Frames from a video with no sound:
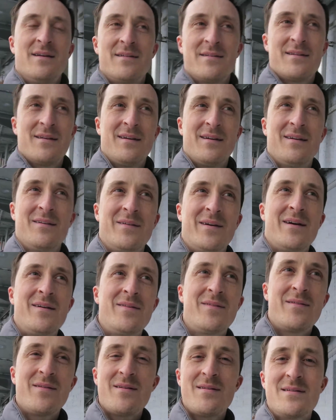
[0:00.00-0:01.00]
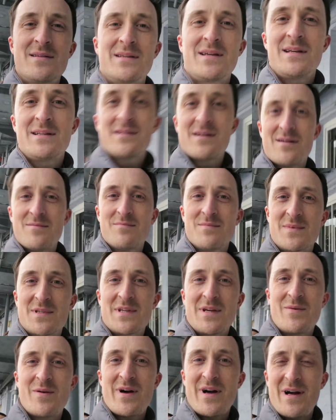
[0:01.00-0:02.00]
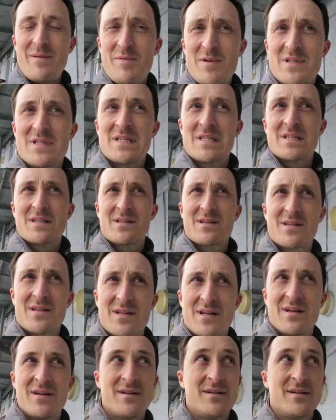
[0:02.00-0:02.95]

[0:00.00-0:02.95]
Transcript: So go through and see Tom, see what happens.